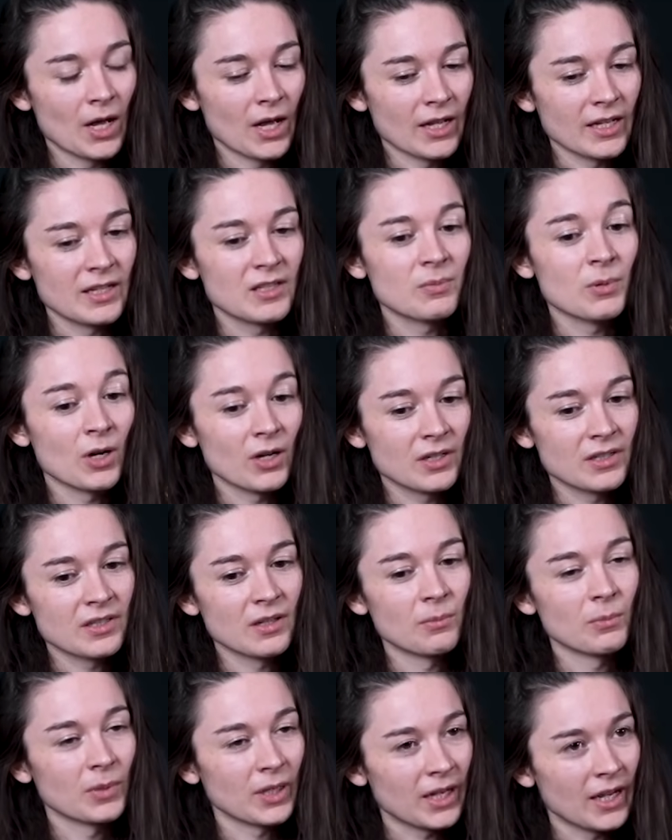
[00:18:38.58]
East
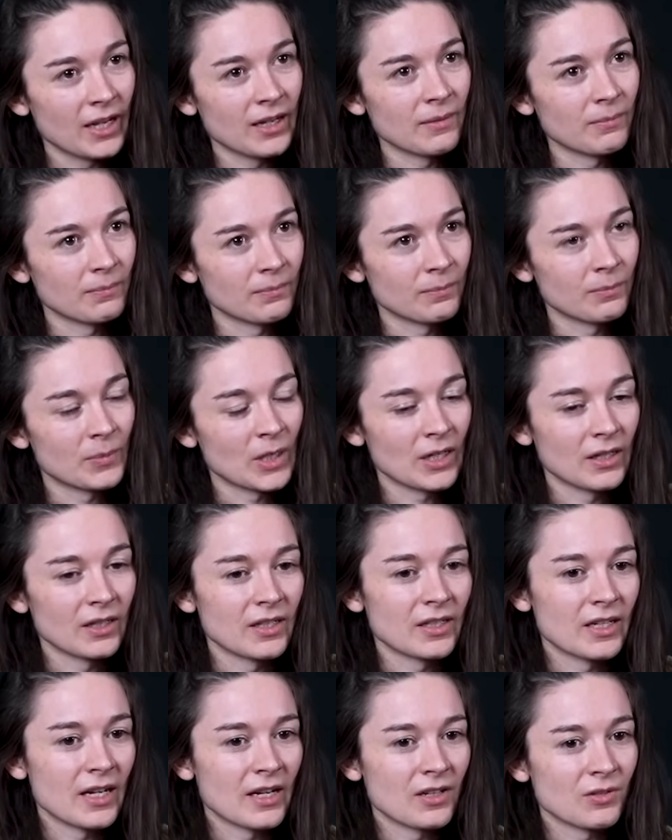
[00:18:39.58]
Pakistan
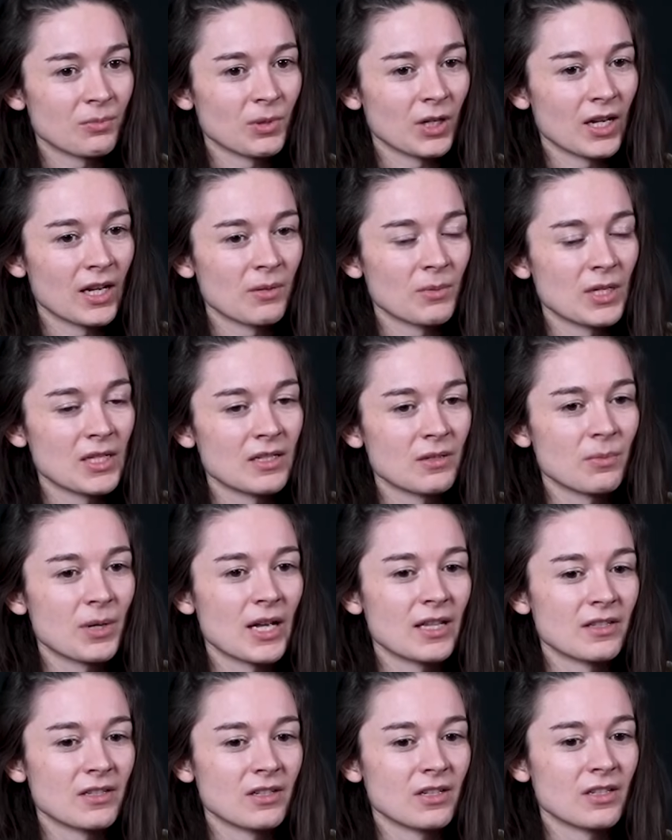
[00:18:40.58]
Bangladesh became
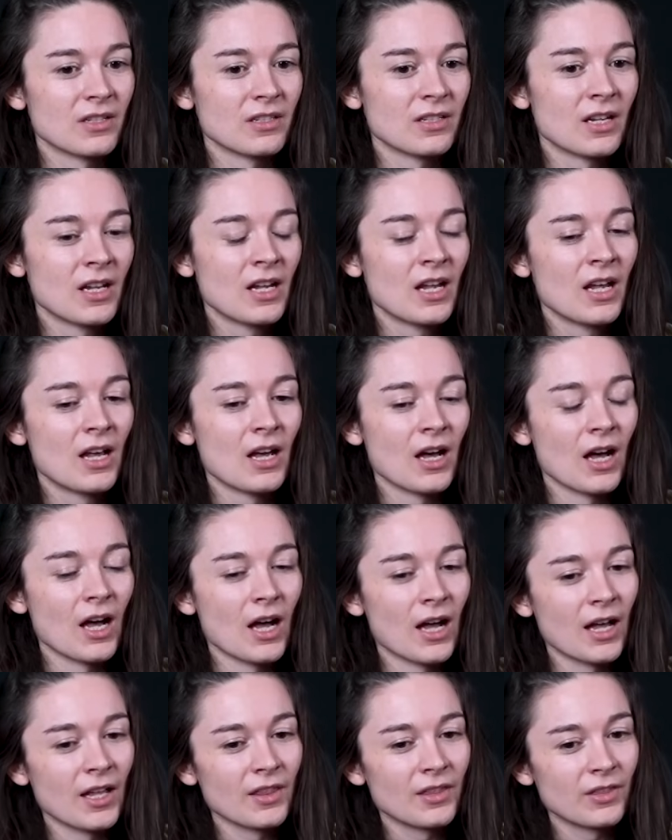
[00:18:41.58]
independent,
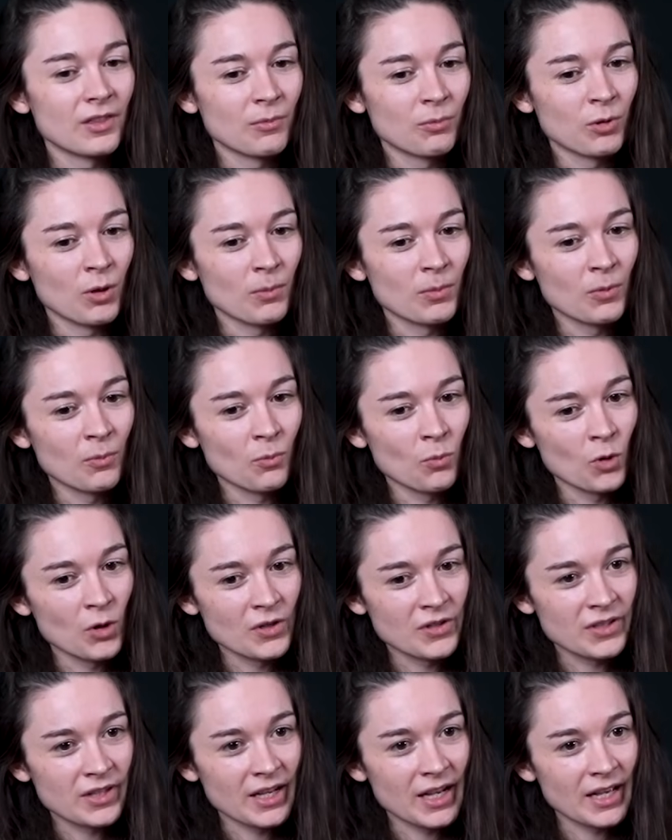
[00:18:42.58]
the problem
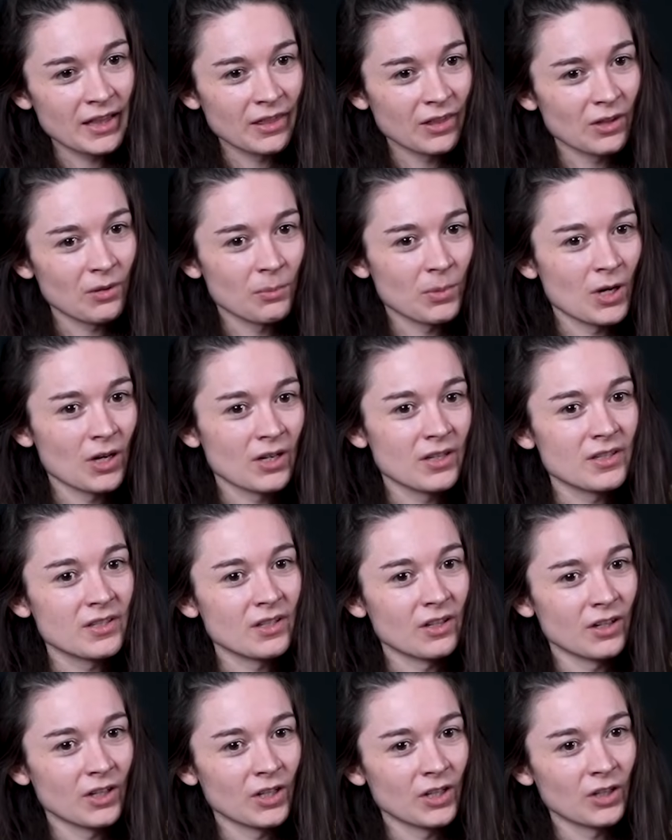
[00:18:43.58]
was then that
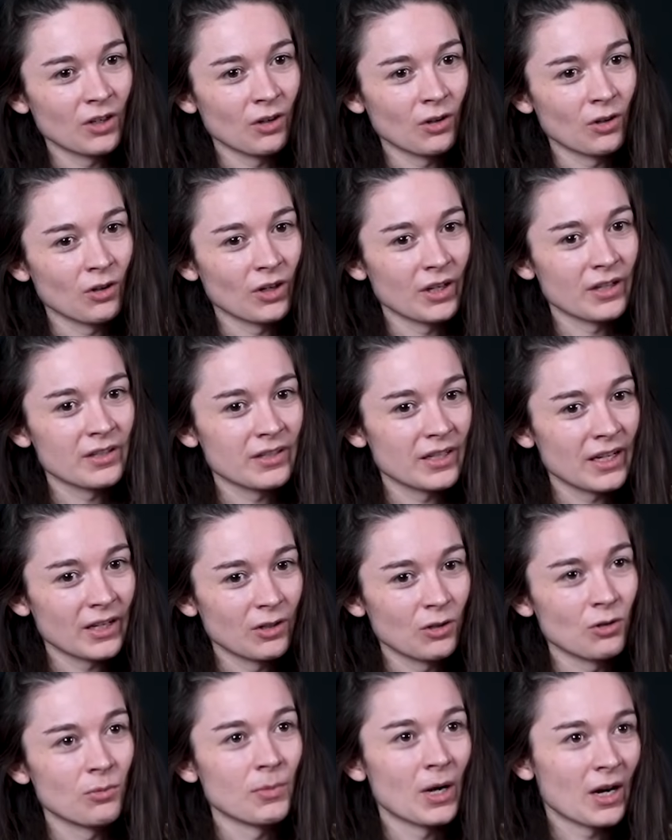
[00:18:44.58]
Pakistan could no longer say,
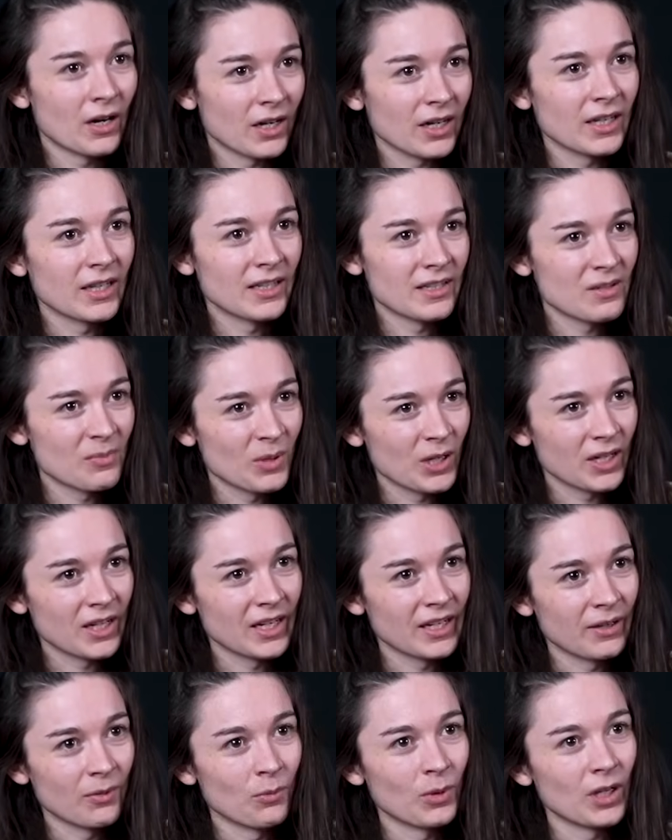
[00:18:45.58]
numerically
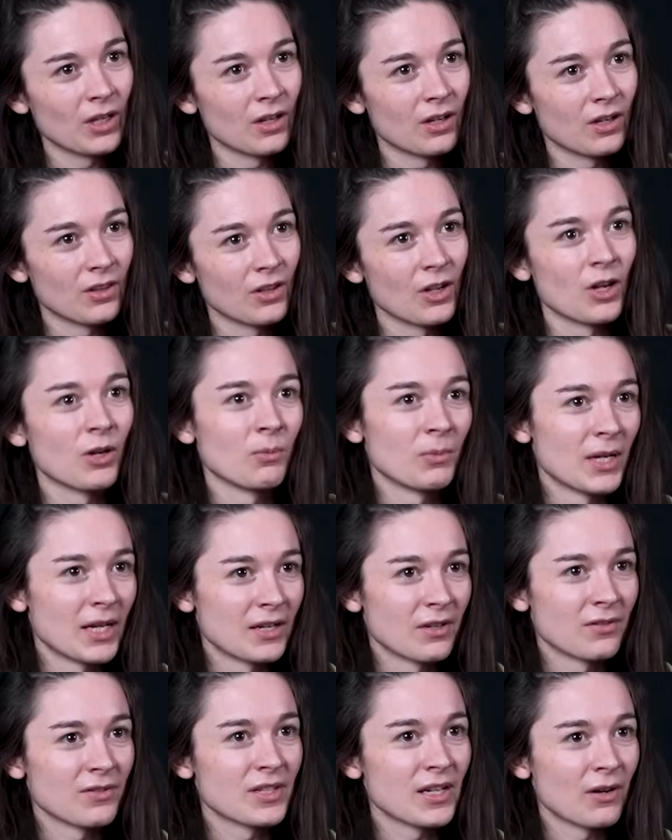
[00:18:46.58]
speaking, we are the
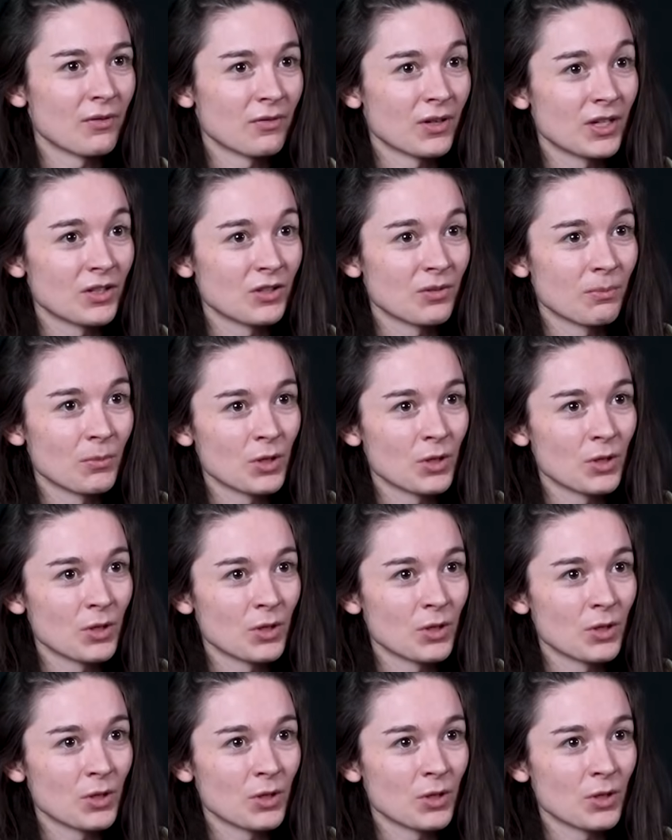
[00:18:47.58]
homeland of South Asian